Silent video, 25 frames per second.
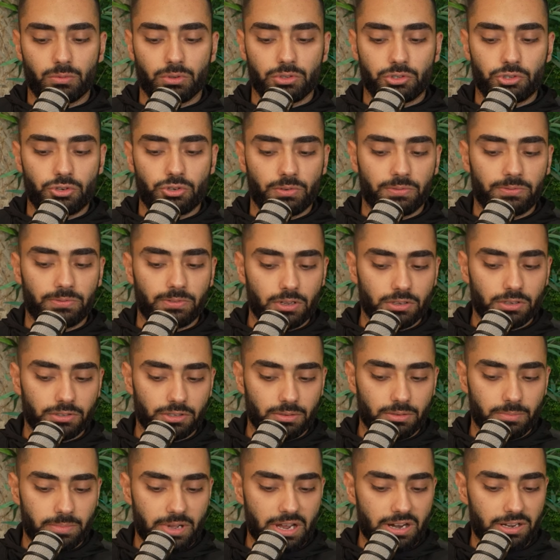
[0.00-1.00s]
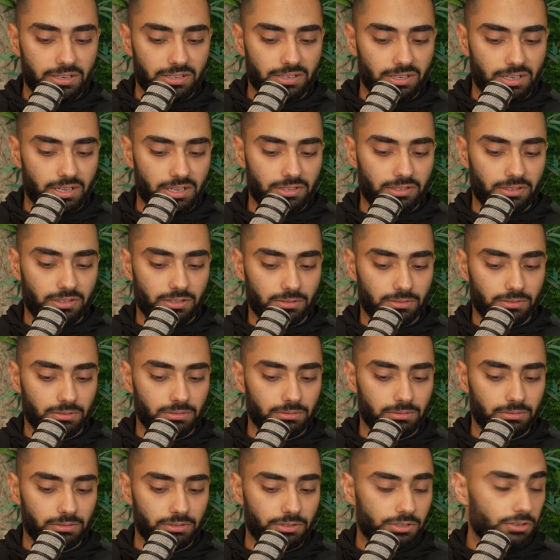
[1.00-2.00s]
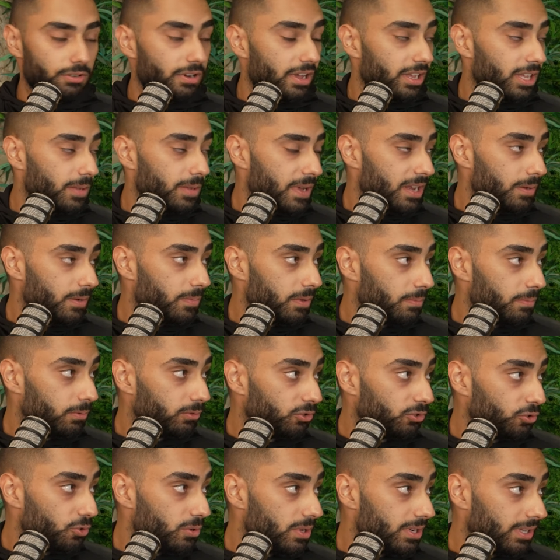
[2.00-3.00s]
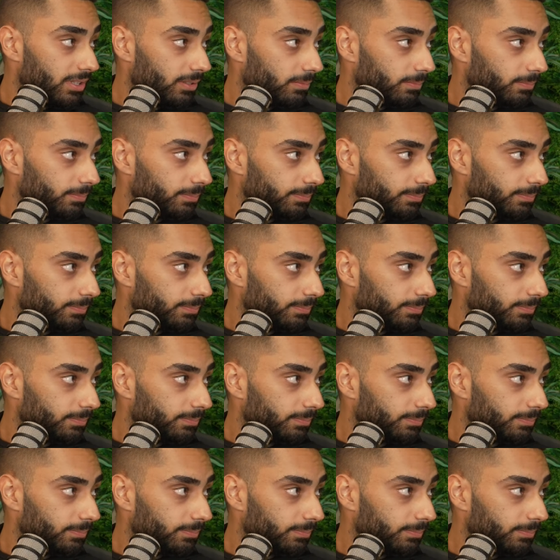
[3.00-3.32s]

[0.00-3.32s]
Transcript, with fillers: what's your thoughts on Parasite SEO? Do you recommend people doing it?